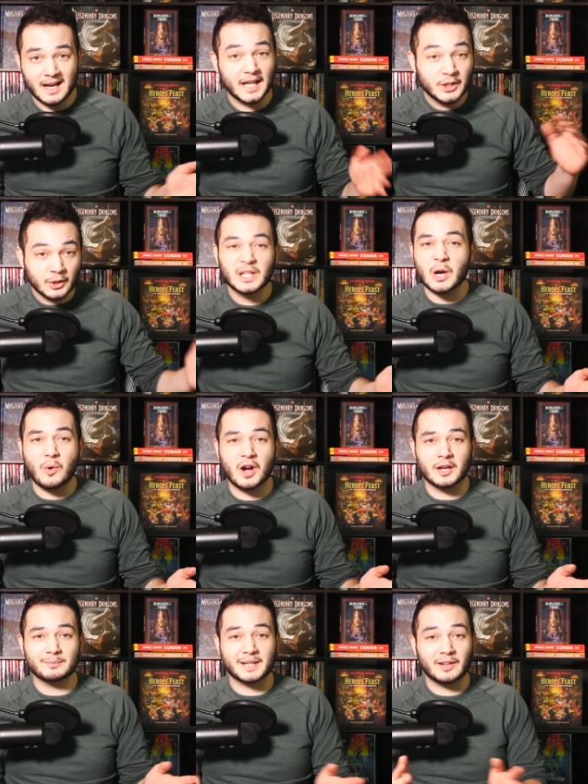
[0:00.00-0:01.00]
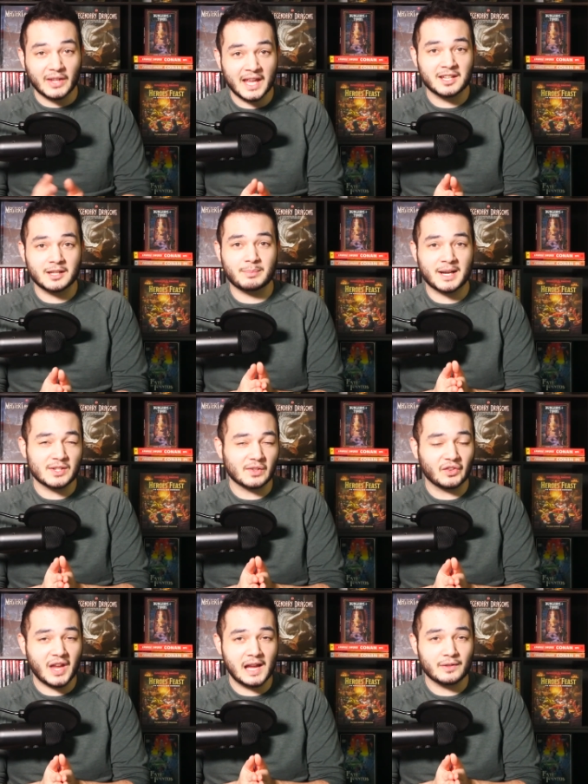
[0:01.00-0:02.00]
I could go on, but I'll end it by
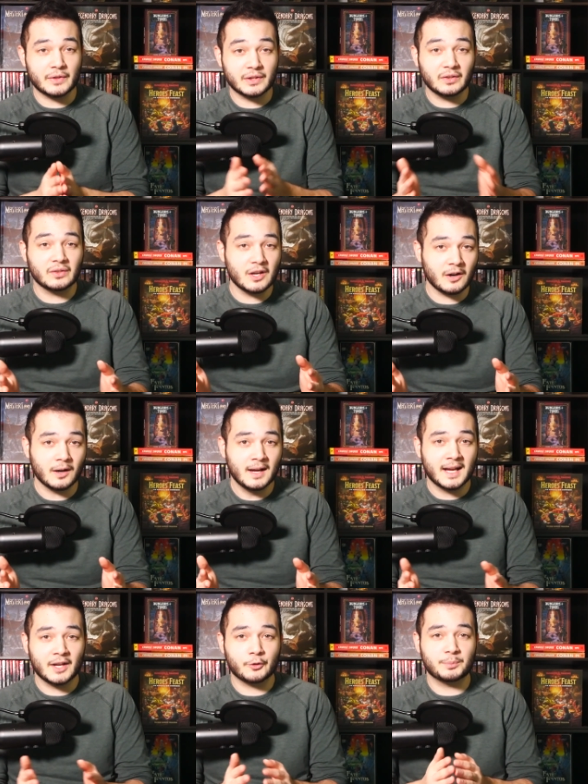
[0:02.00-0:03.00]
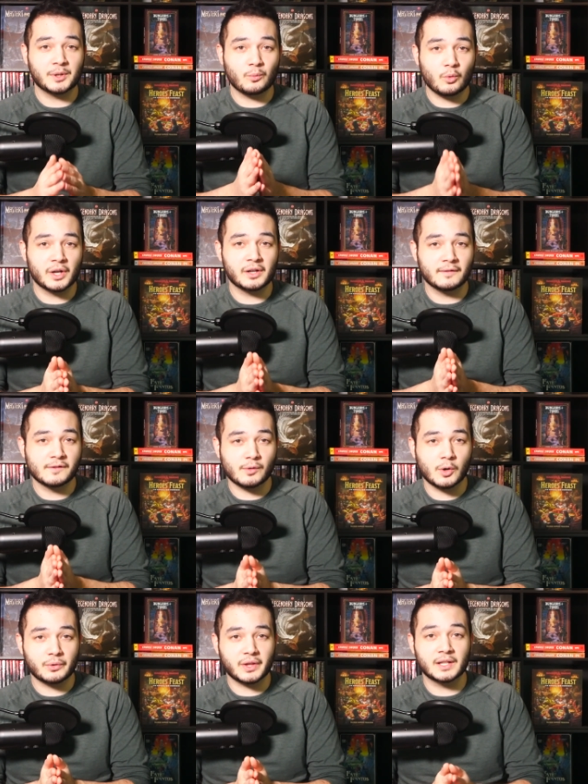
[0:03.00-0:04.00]
just saying that this year has been one of
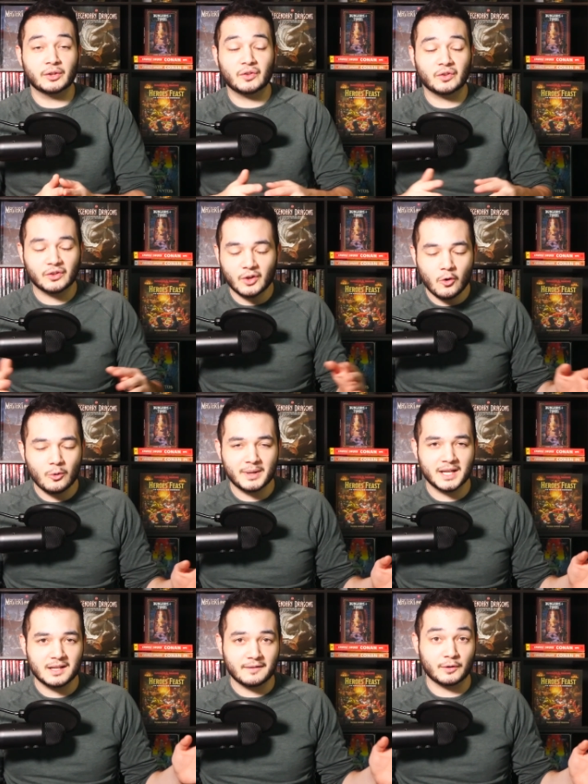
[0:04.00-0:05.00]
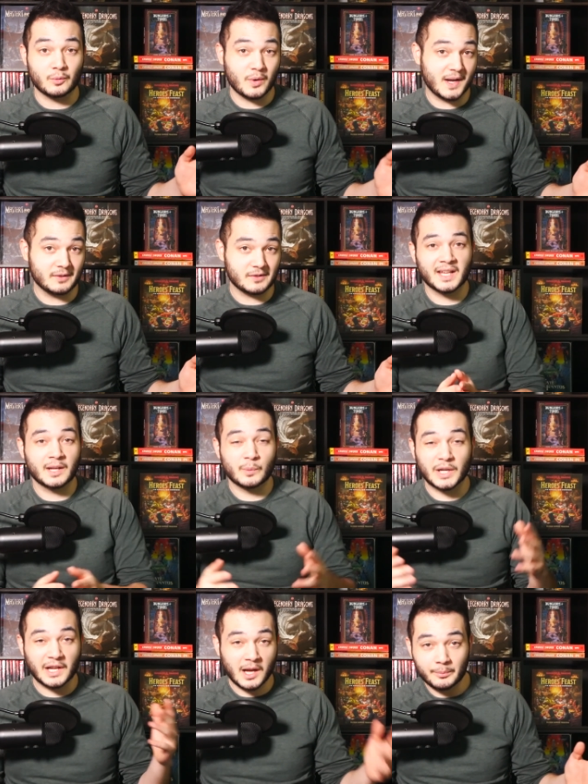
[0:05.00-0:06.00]
growth in so many different ways. And
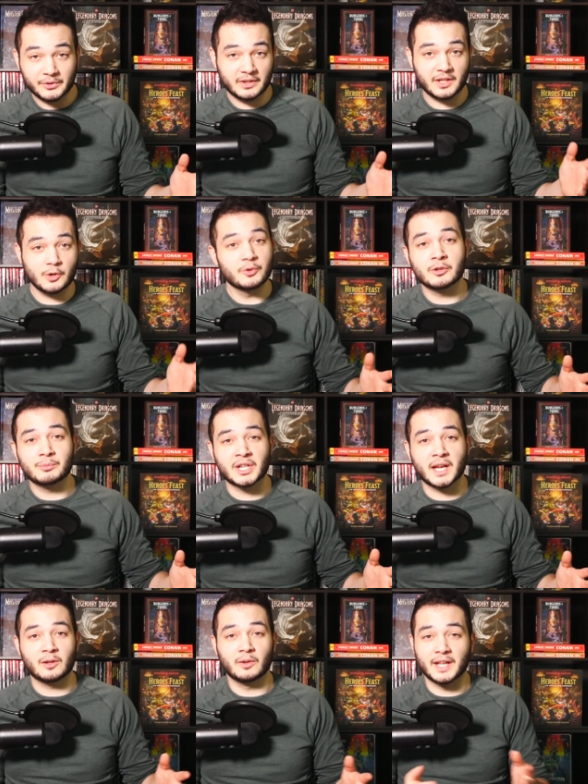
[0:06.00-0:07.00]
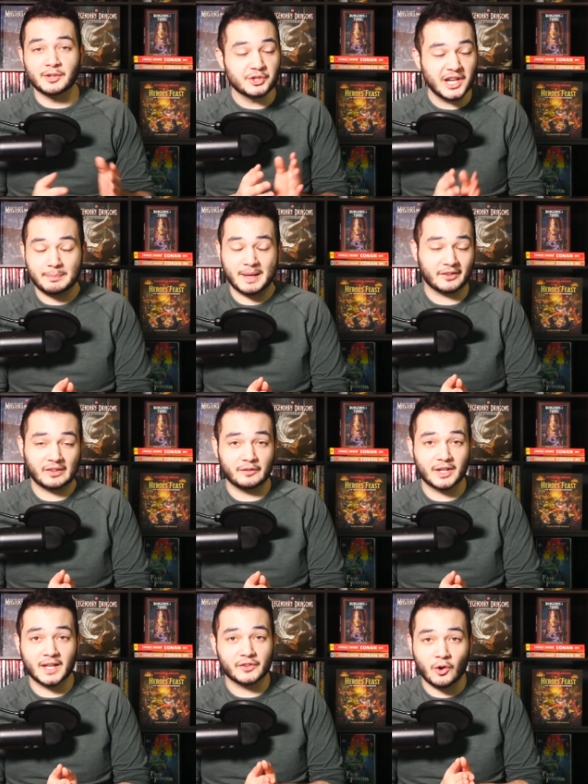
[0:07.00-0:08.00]
when it comes to the YouTube channel and Jetpack
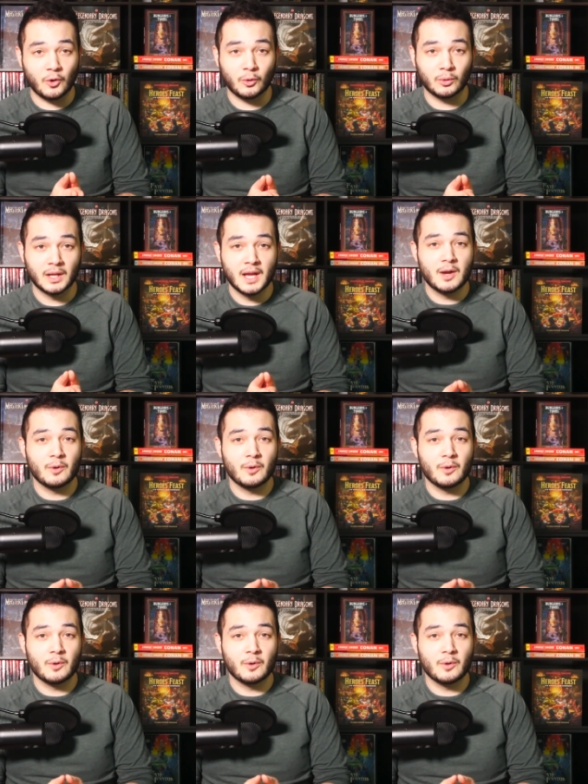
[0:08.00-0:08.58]
7 as a whole,